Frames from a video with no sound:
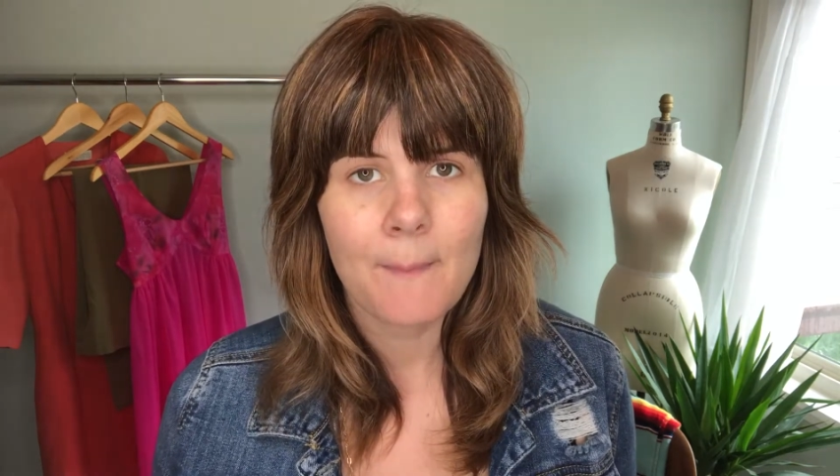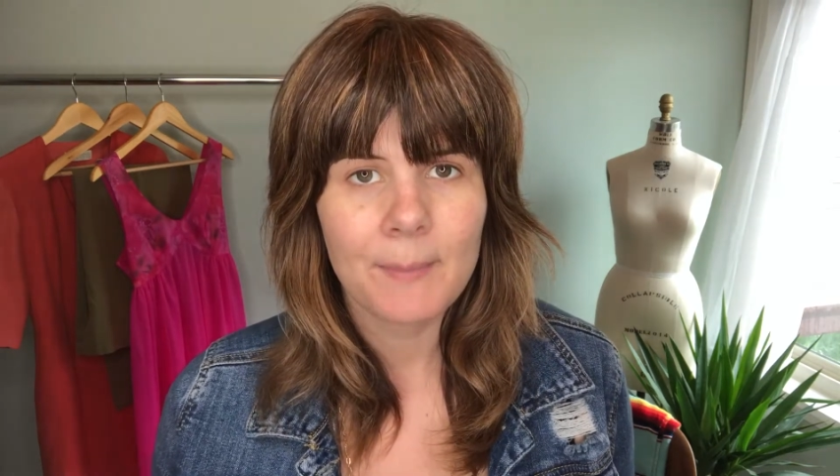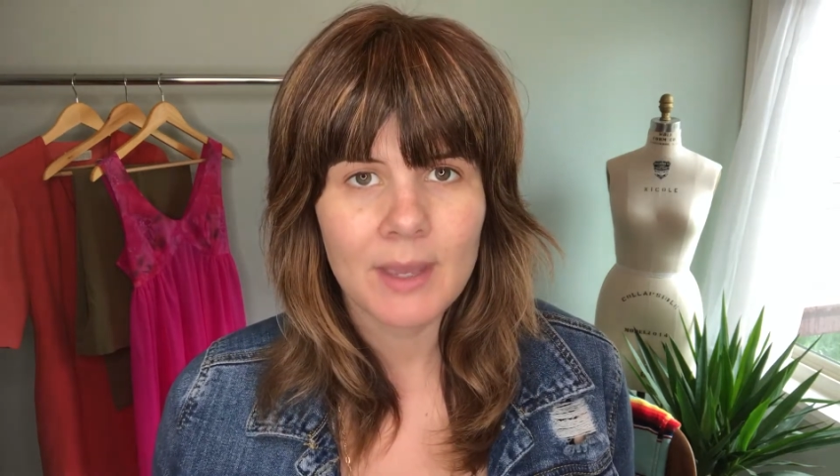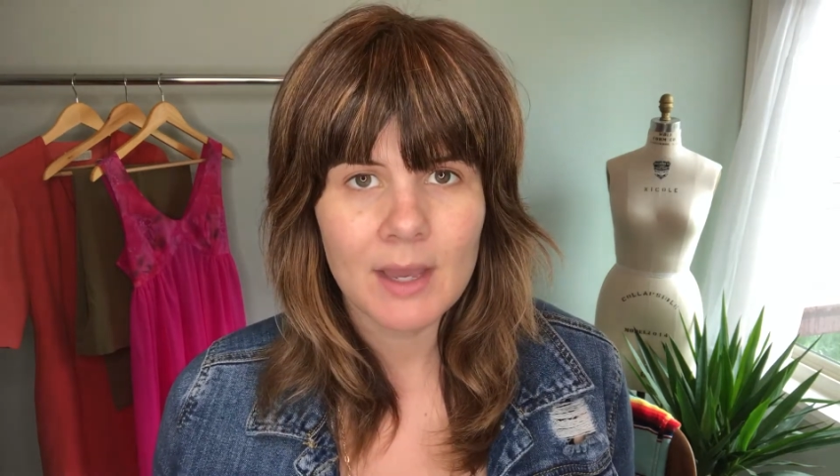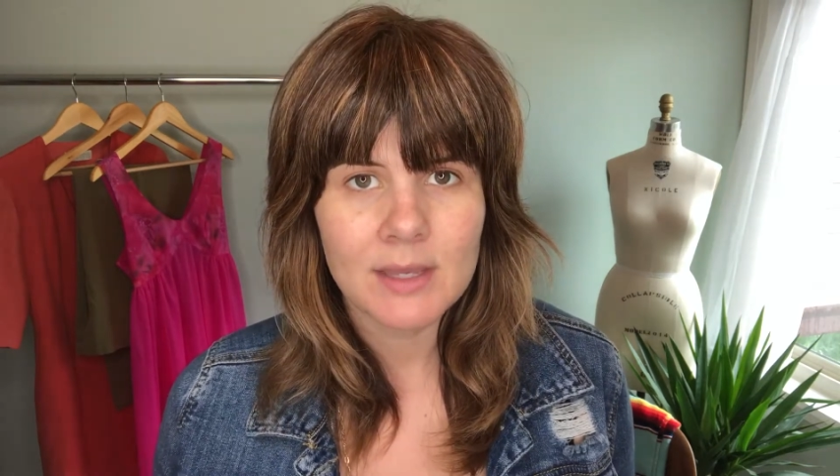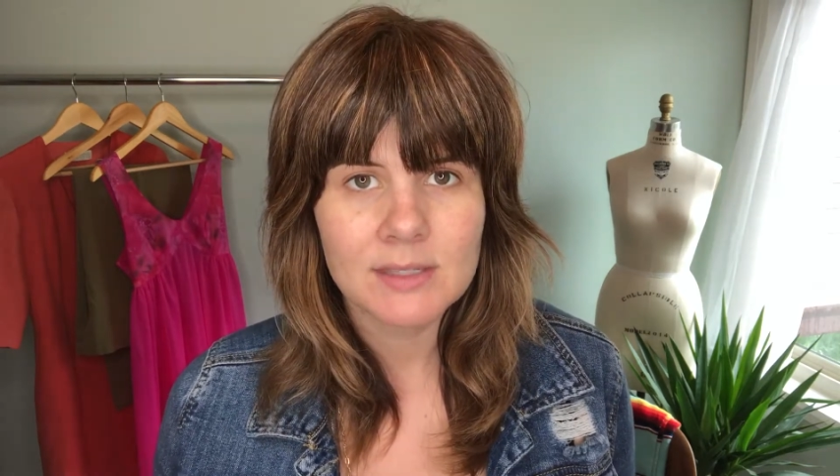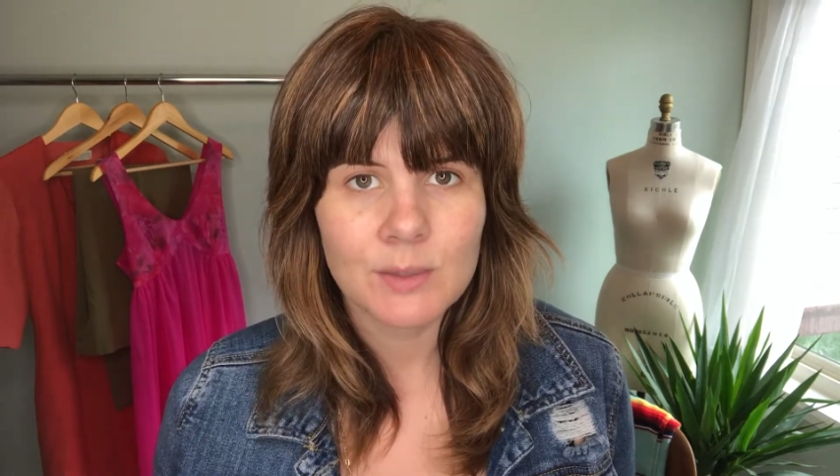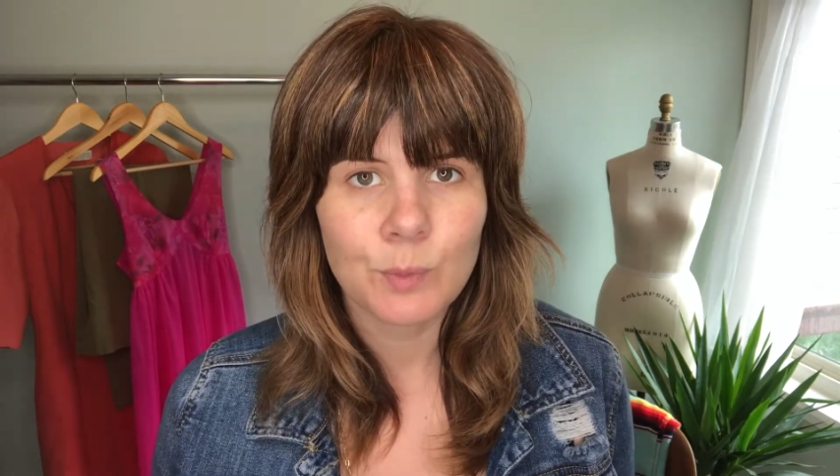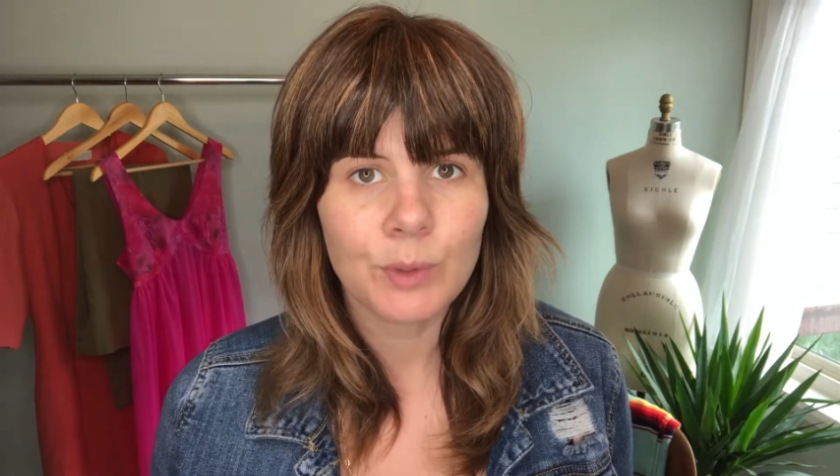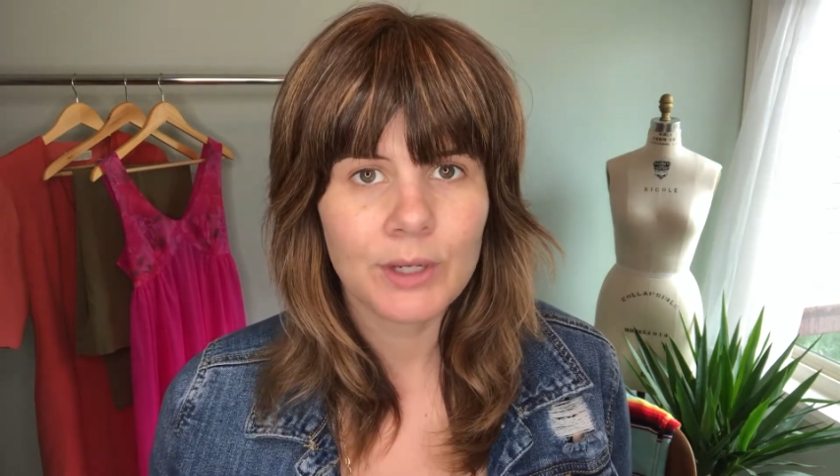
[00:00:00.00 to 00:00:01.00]
because
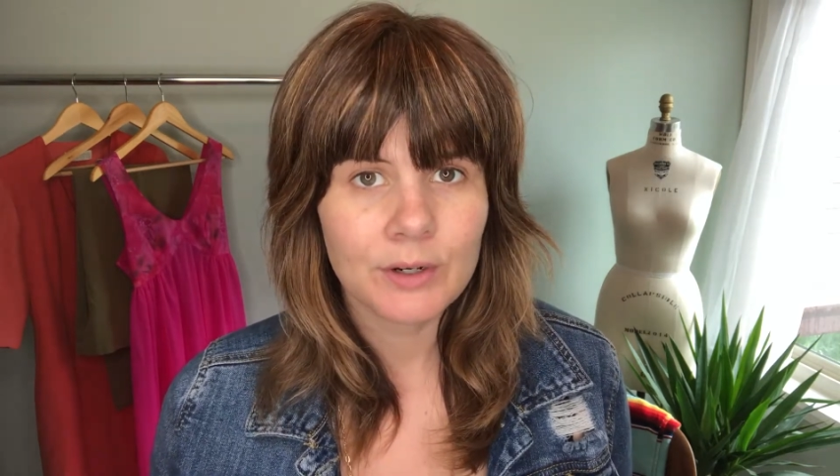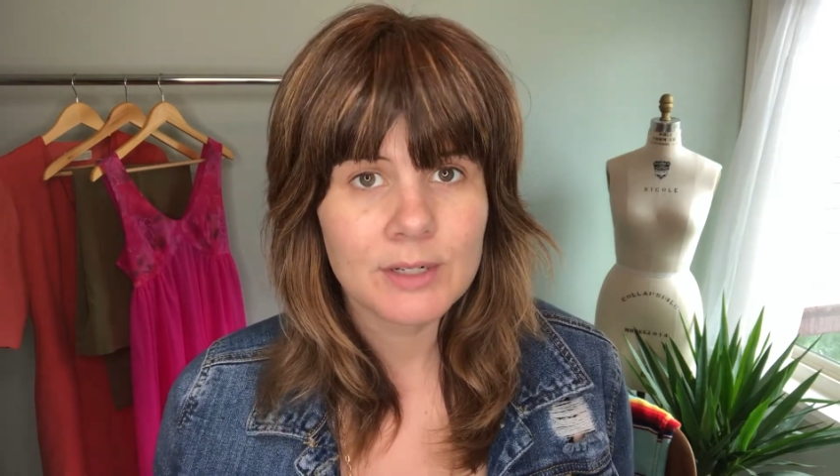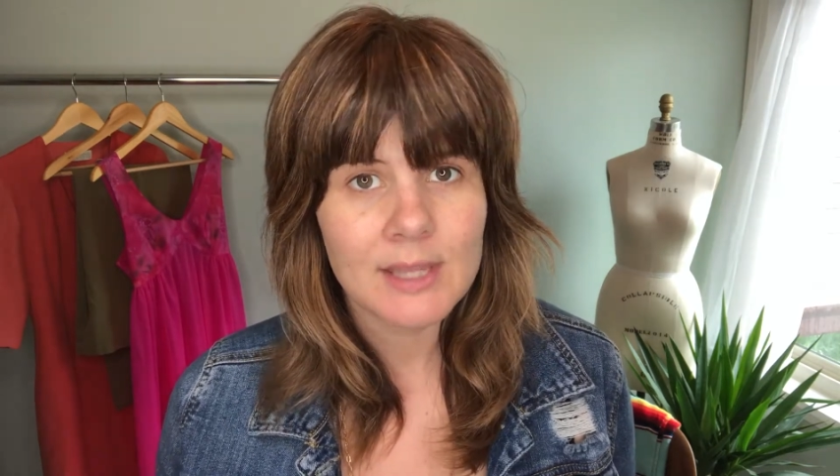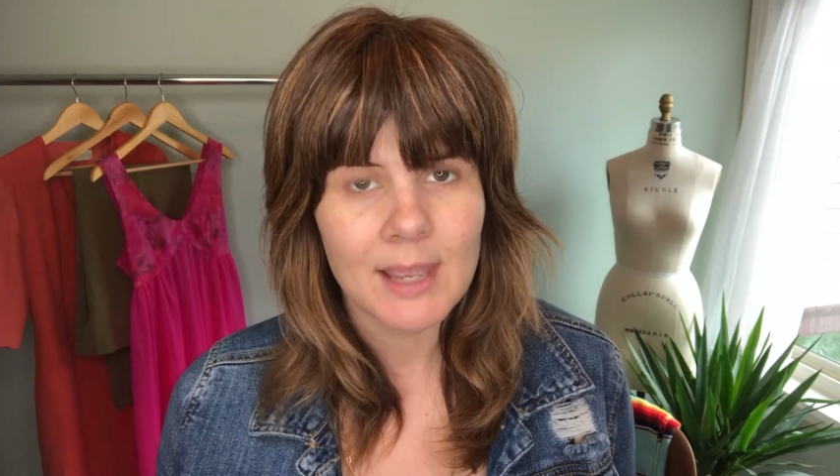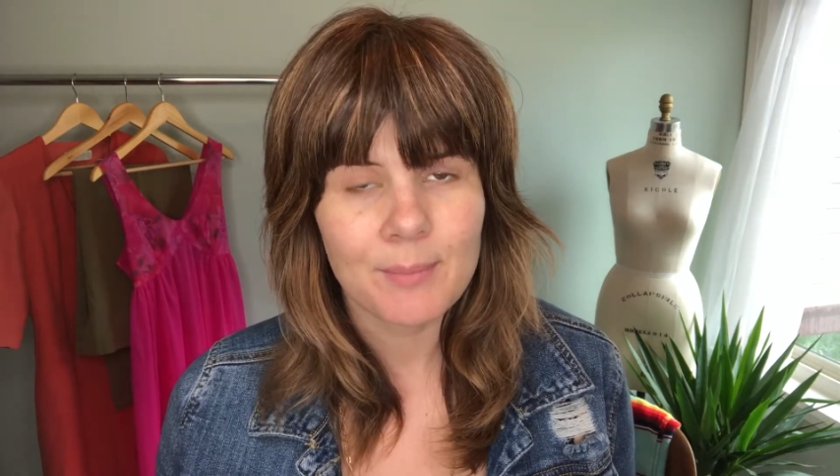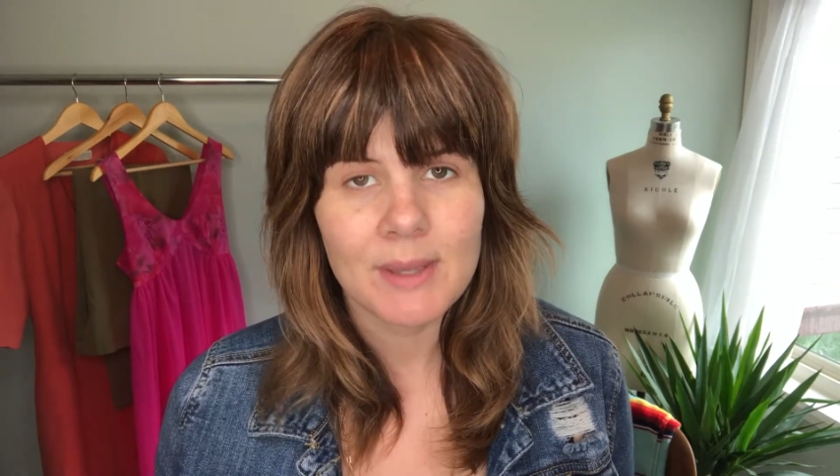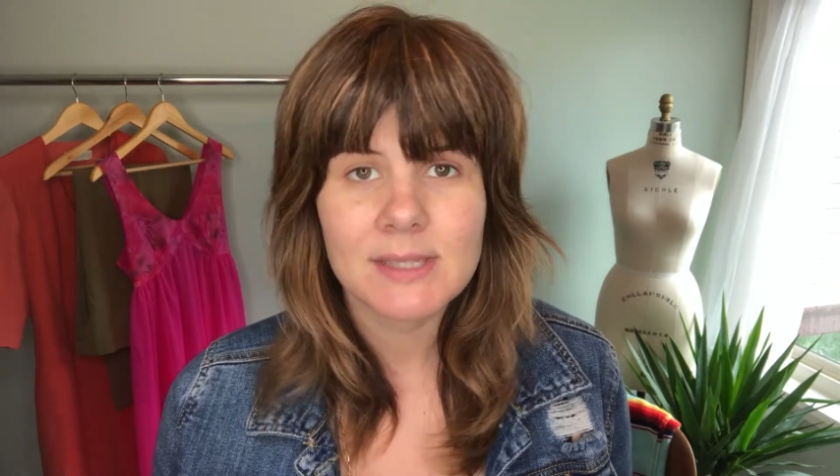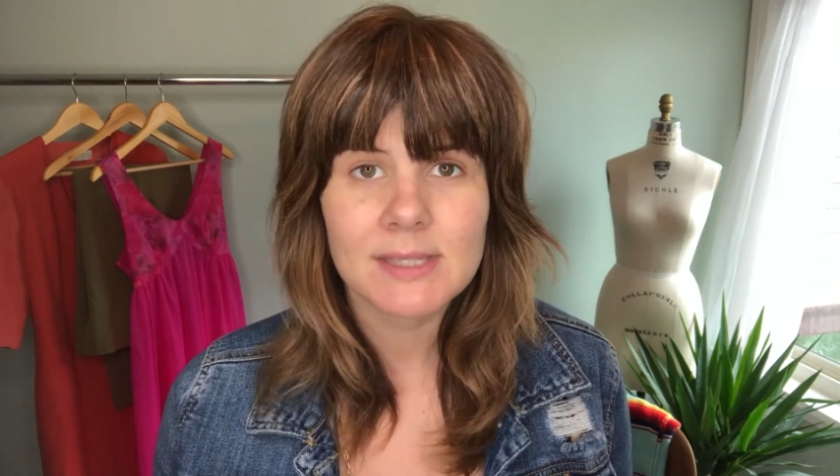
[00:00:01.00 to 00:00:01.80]
it will irritate my